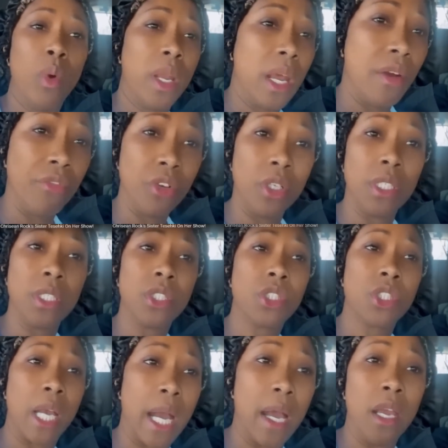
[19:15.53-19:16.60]
whatever
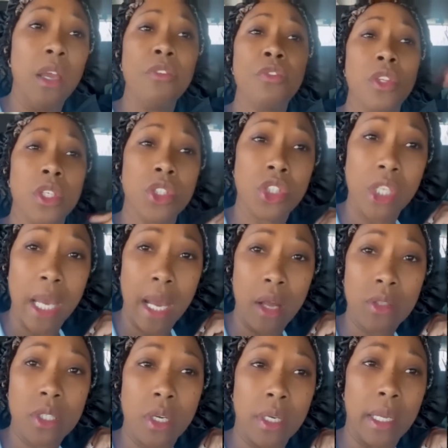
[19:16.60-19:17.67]
this child, if this
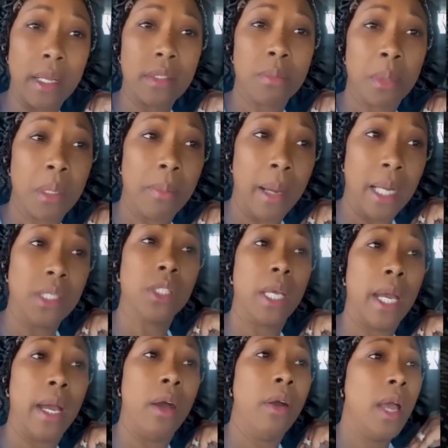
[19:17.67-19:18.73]
child turned out to be my
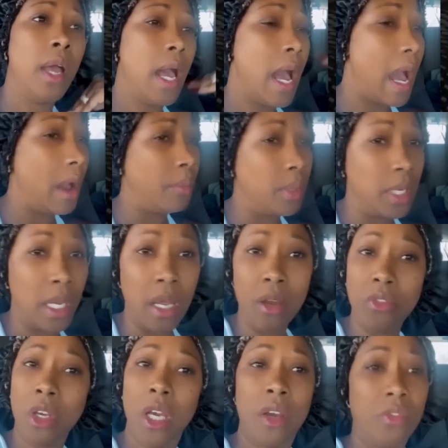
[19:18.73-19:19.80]
child, I would
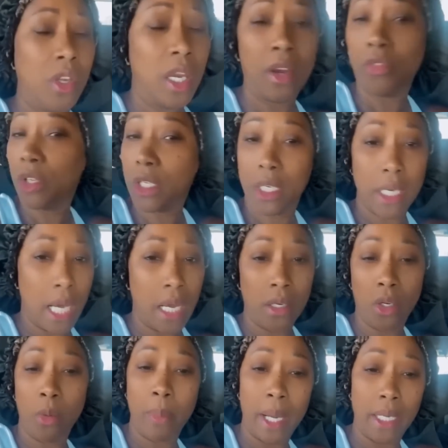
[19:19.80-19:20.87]
never, ever, ever deny
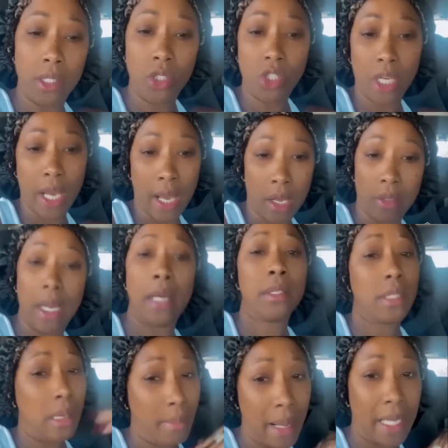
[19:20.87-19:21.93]
nobody's child. Now
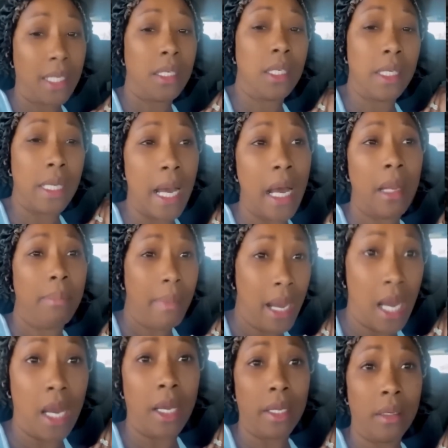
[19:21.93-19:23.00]
somebody denied
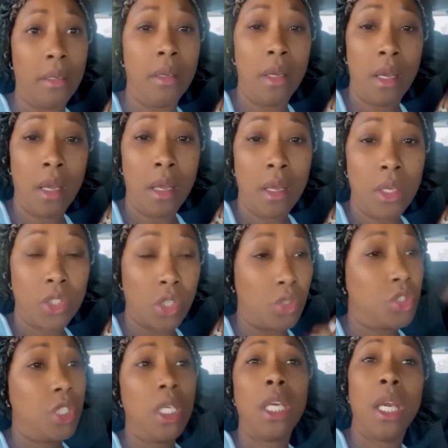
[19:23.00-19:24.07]
mine, so
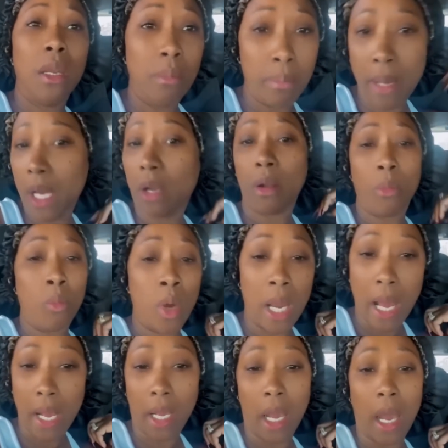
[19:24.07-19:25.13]
she getting better than what
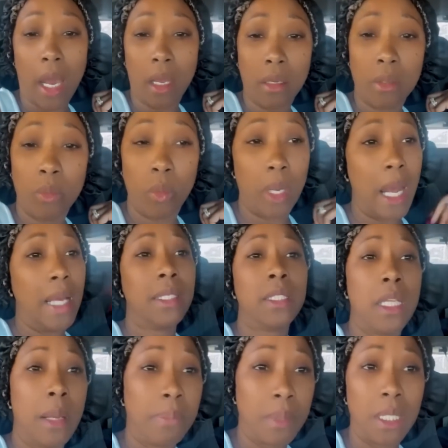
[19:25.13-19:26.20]
I got when I
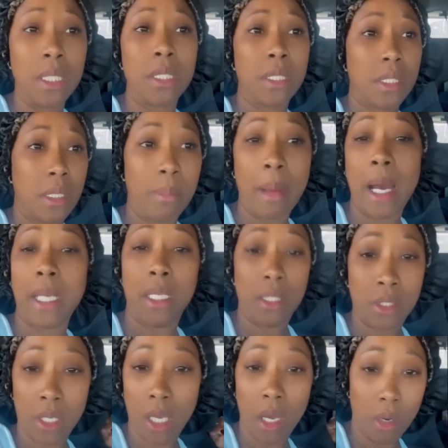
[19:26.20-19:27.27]
stepped into
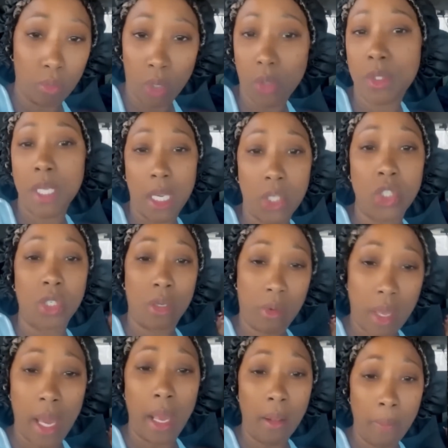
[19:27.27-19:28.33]
somebody's uh, rotation.
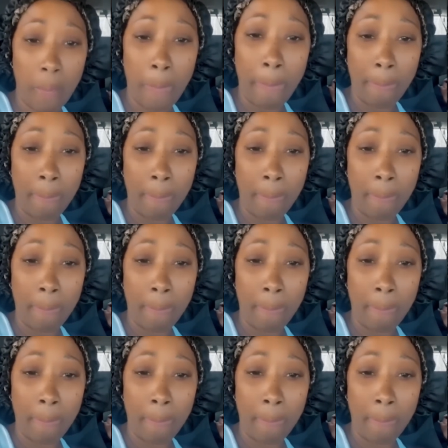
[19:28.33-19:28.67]
Okay.